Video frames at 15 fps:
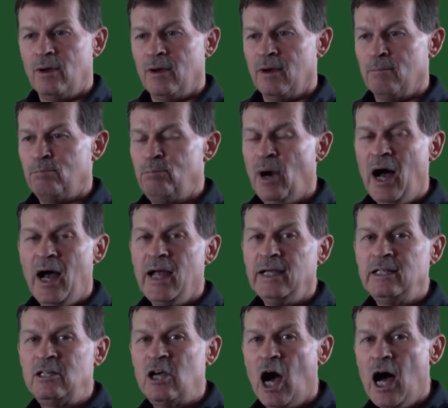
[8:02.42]
by
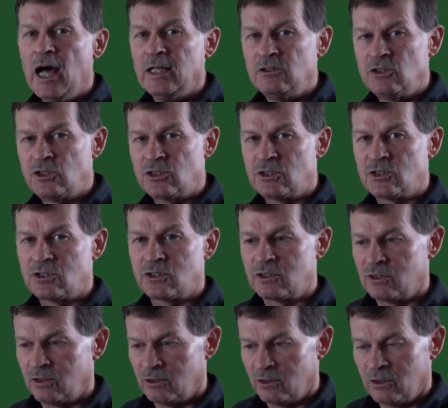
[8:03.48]

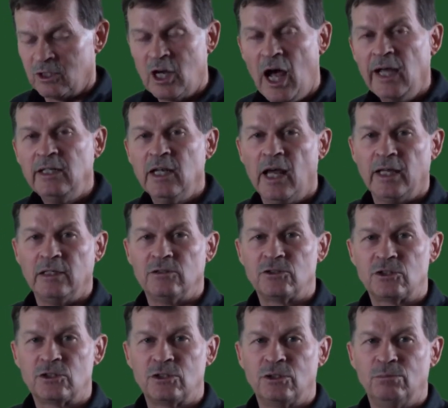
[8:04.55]
God's
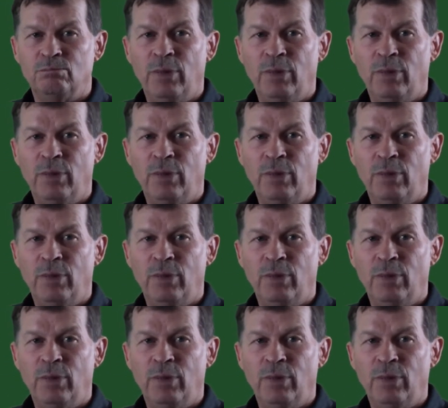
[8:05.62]
guidelines,